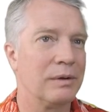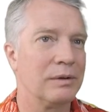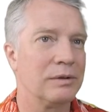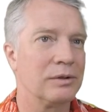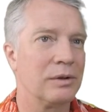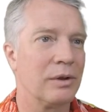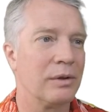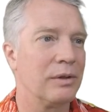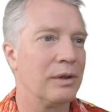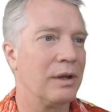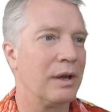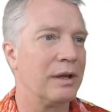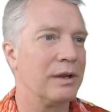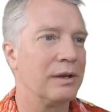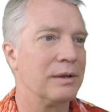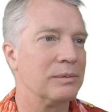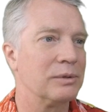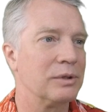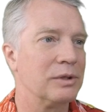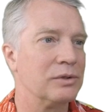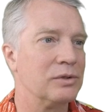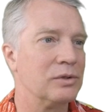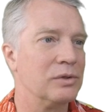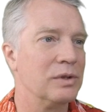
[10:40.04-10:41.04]
all the
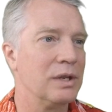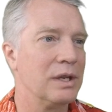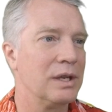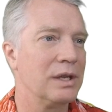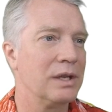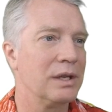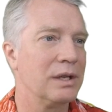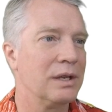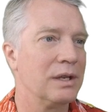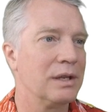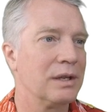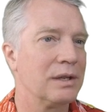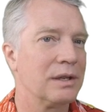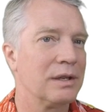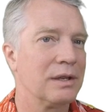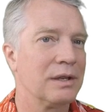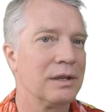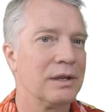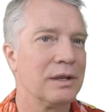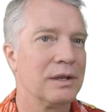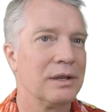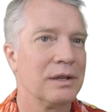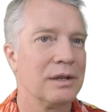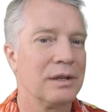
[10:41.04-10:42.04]
items that you need.
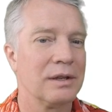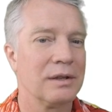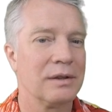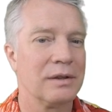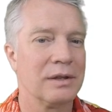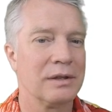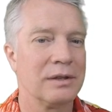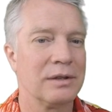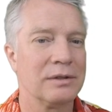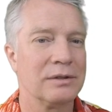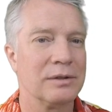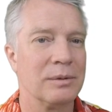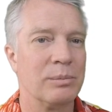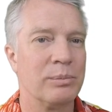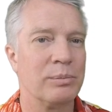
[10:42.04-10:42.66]
This is